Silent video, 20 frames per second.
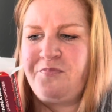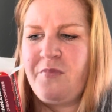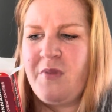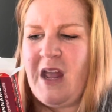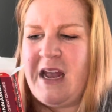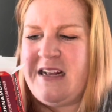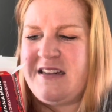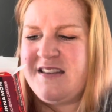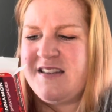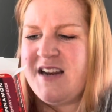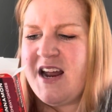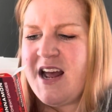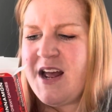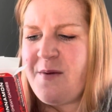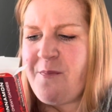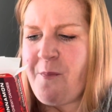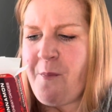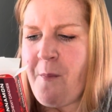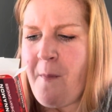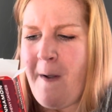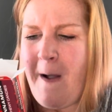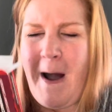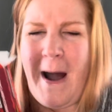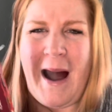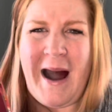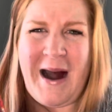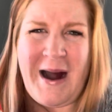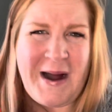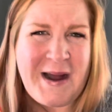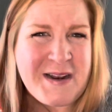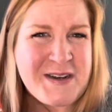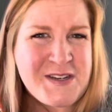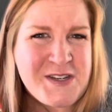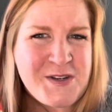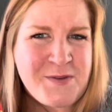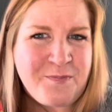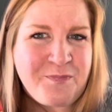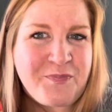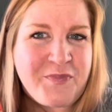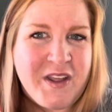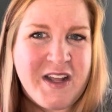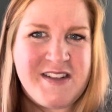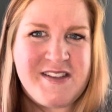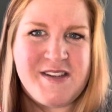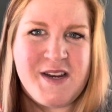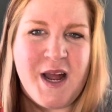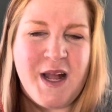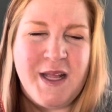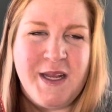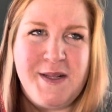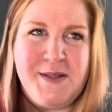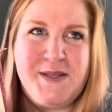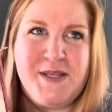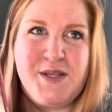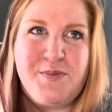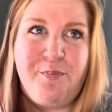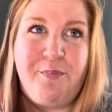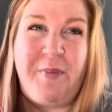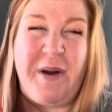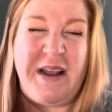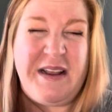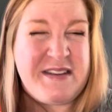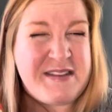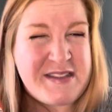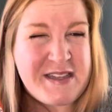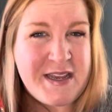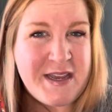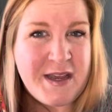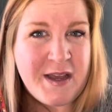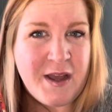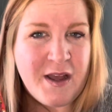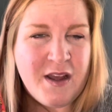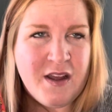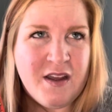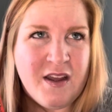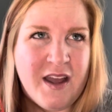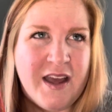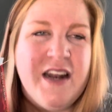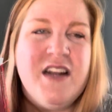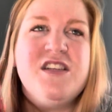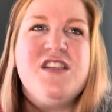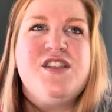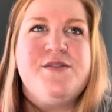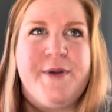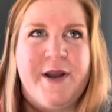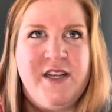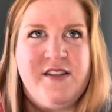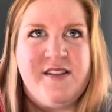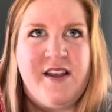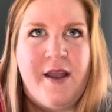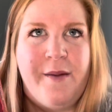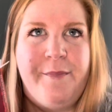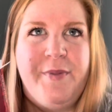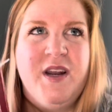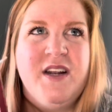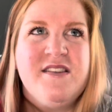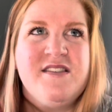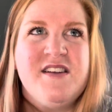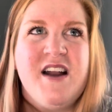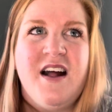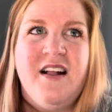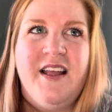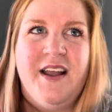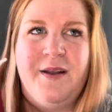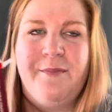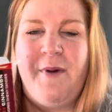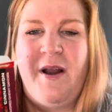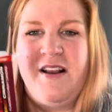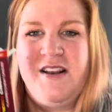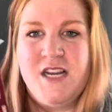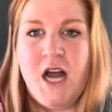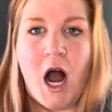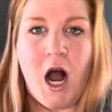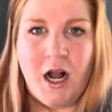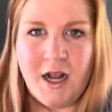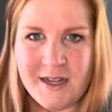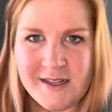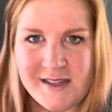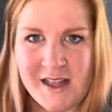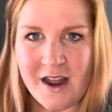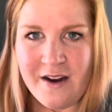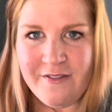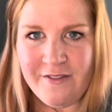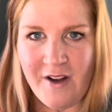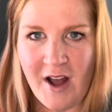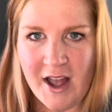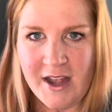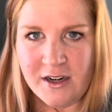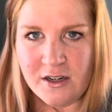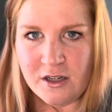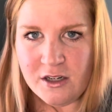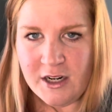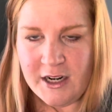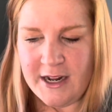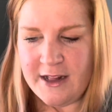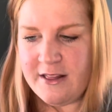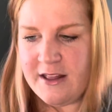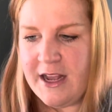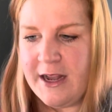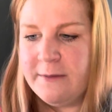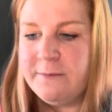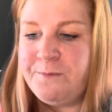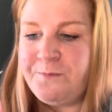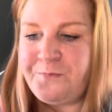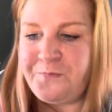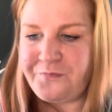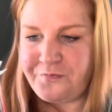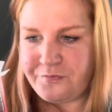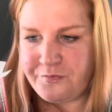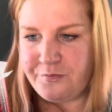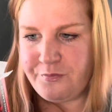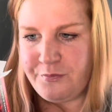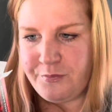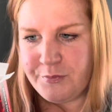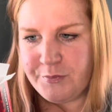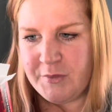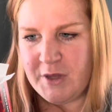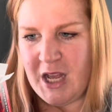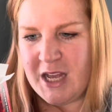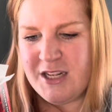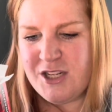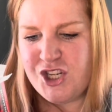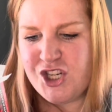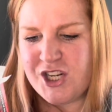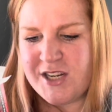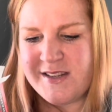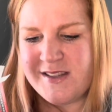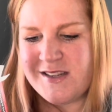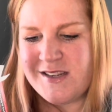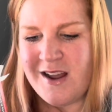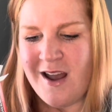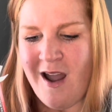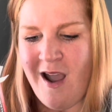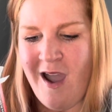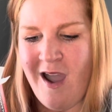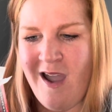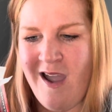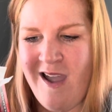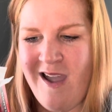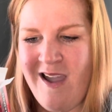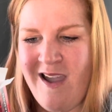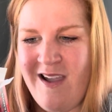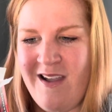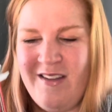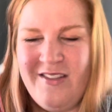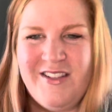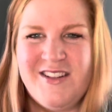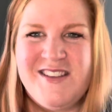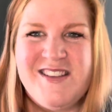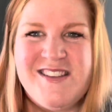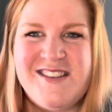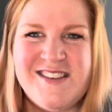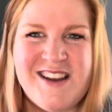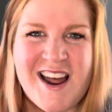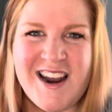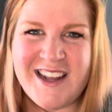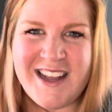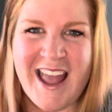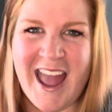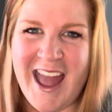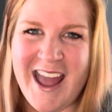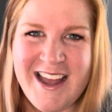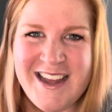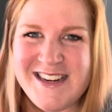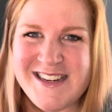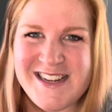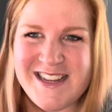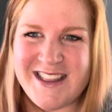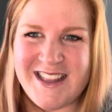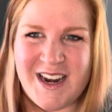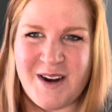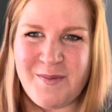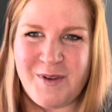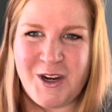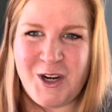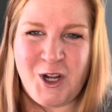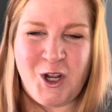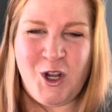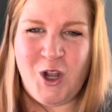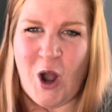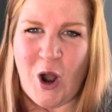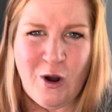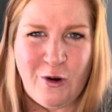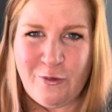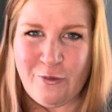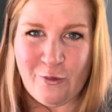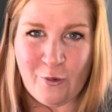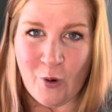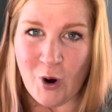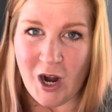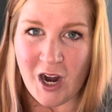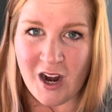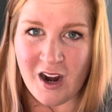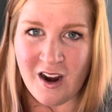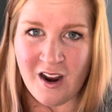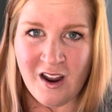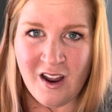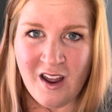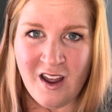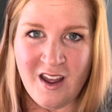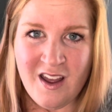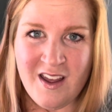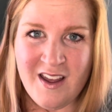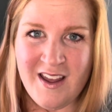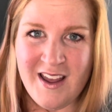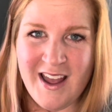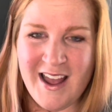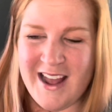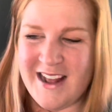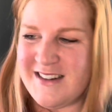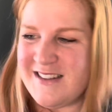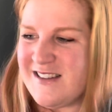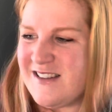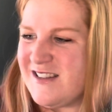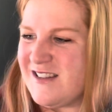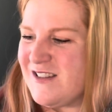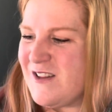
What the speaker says: It's not hot. It's not like spicy. It is spicy, but it's not like my tongue is on fire or anything. It's just, this is not a candy that I'm gonna go for. It's